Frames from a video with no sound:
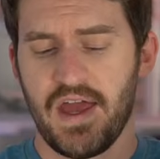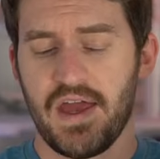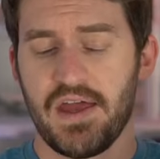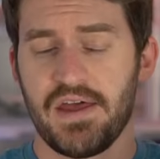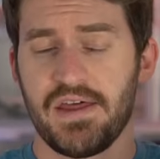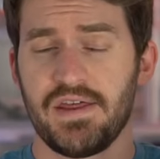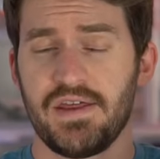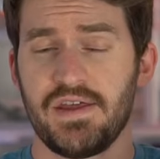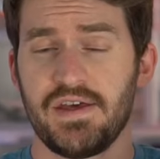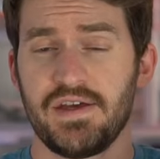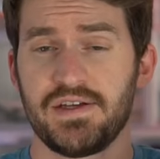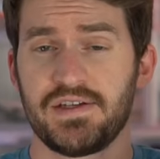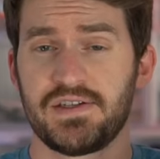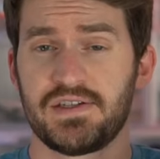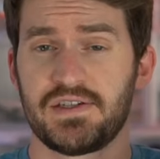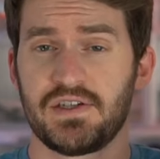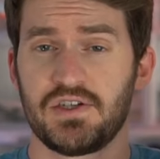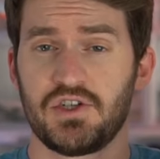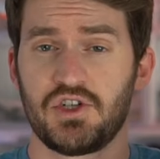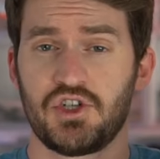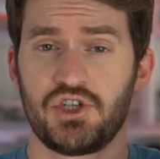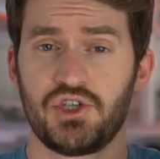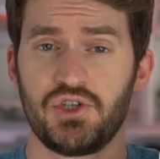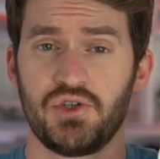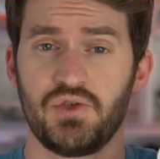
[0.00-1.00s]
This
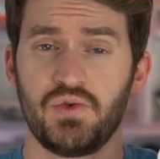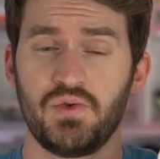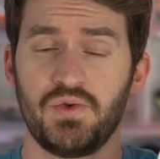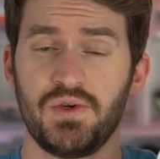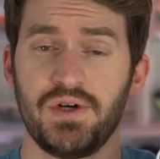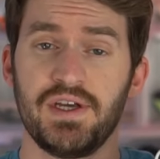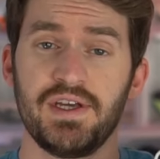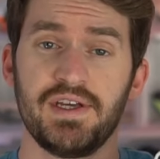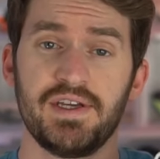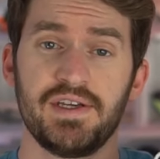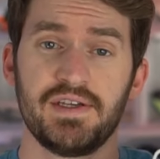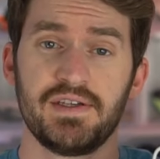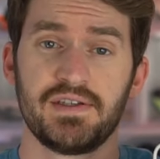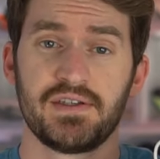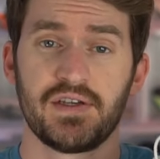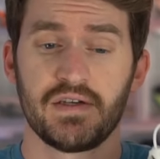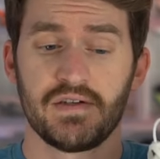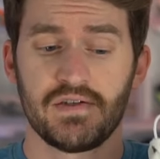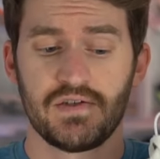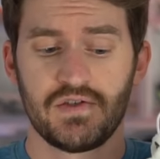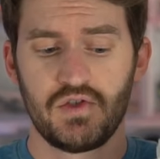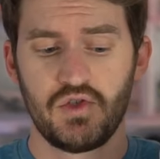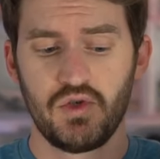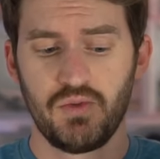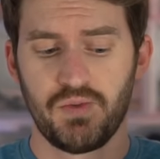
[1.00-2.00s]
shoe is
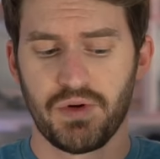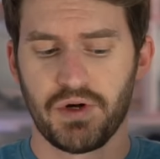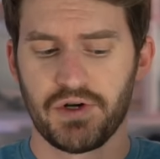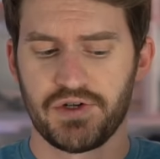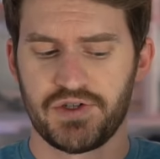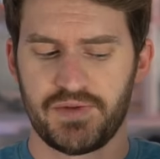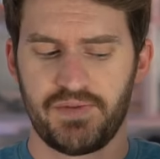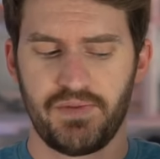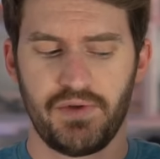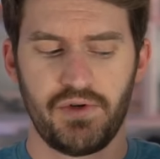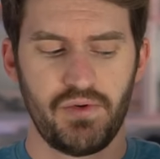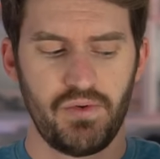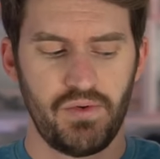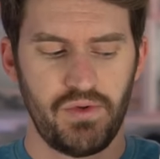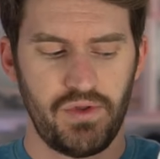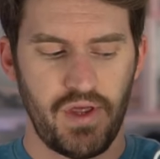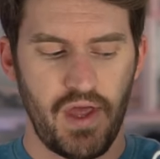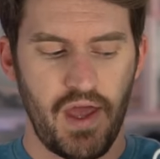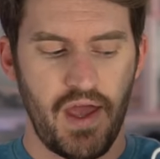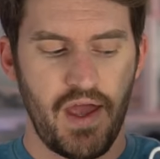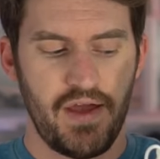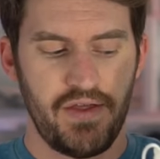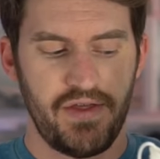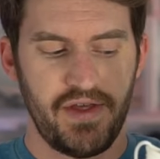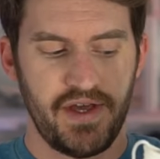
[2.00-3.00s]
super smooth
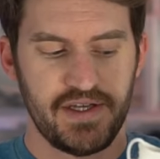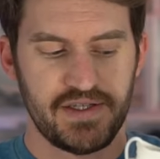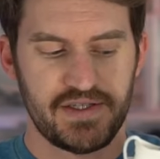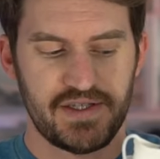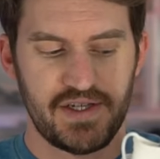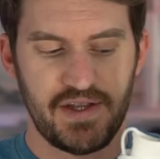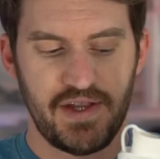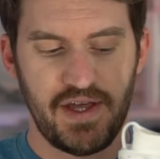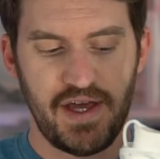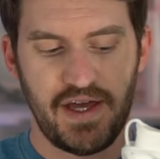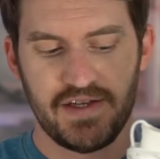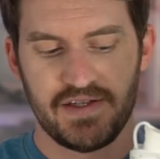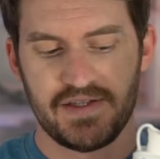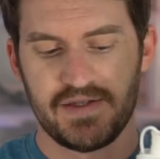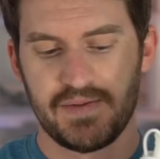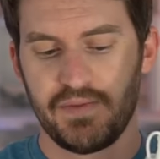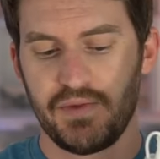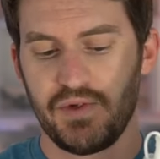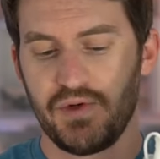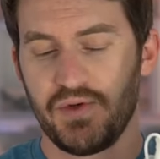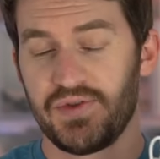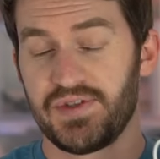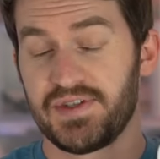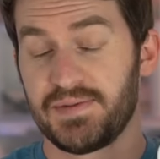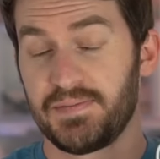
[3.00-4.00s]
thanks to that
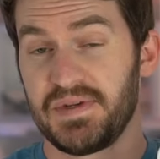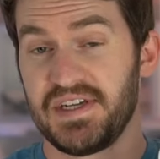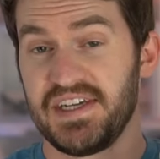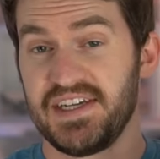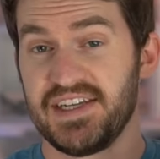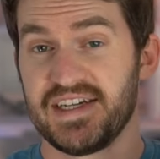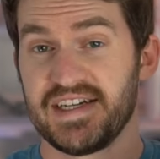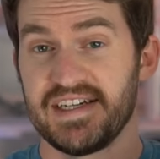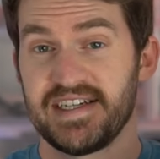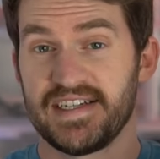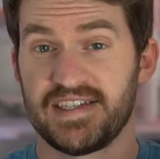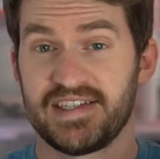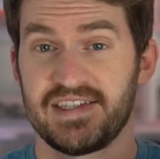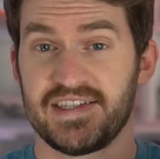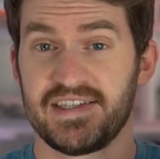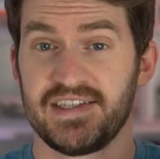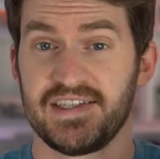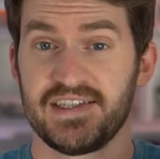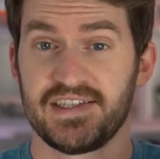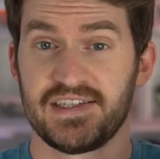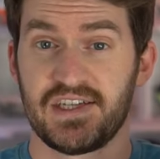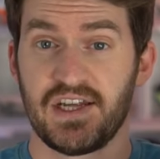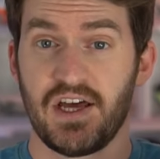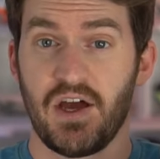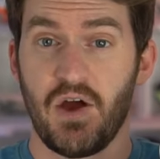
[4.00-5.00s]
smooth speed
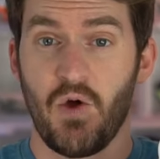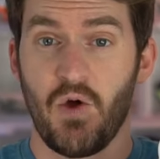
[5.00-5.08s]
assist